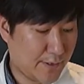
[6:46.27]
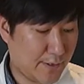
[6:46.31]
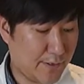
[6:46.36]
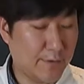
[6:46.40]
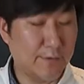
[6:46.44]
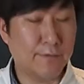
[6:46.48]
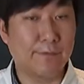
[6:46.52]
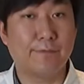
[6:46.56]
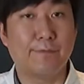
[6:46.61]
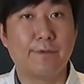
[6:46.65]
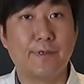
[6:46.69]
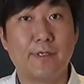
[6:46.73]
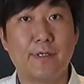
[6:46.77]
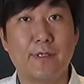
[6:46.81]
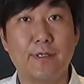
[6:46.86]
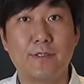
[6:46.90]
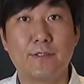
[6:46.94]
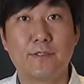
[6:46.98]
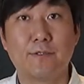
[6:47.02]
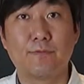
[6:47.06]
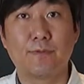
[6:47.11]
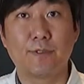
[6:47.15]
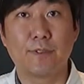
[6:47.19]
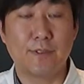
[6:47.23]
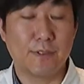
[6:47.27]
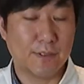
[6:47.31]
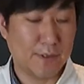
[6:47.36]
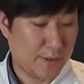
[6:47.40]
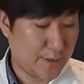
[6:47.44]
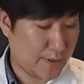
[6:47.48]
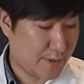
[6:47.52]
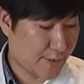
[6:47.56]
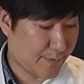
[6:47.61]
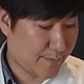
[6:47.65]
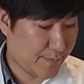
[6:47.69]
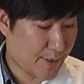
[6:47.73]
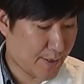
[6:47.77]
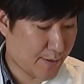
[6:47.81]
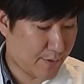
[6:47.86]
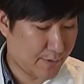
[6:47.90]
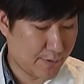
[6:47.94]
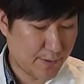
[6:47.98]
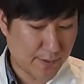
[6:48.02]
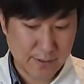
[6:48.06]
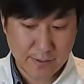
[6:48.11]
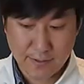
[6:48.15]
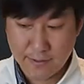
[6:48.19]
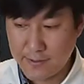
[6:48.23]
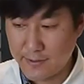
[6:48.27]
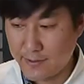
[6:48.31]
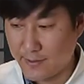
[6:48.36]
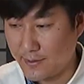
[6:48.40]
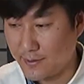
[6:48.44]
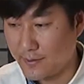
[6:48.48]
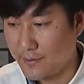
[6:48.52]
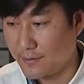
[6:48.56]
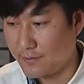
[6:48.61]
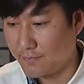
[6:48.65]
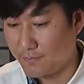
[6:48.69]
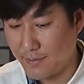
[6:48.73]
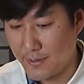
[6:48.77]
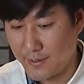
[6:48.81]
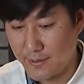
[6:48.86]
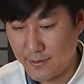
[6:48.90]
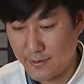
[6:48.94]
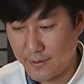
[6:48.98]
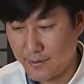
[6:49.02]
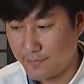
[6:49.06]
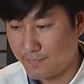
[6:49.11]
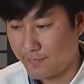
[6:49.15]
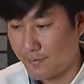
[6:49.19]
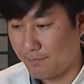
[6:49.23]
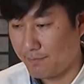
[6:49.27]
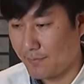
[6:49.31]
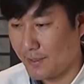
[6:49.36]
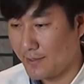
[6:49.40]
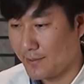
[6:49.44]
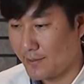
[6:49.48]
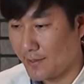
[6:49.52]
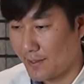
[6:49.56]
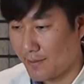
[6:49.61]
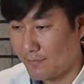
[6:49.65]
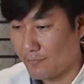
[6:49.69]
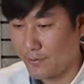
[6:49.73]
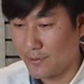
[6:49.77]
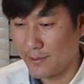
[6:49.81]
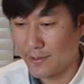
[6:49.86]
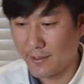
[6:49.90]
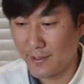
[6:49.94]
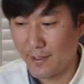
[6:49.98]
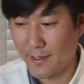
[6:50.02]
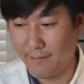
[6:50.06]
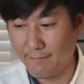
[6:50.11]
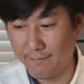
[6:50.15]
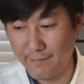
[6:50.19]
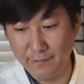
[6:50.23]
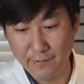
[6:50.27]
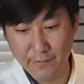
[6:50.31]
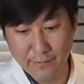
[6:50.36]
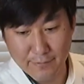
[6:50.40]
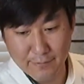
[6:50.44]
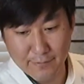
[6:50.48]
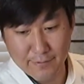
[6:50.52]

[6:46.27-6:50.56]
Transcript: to finish, which is about in 6 minutes. But meantime, we can have a look.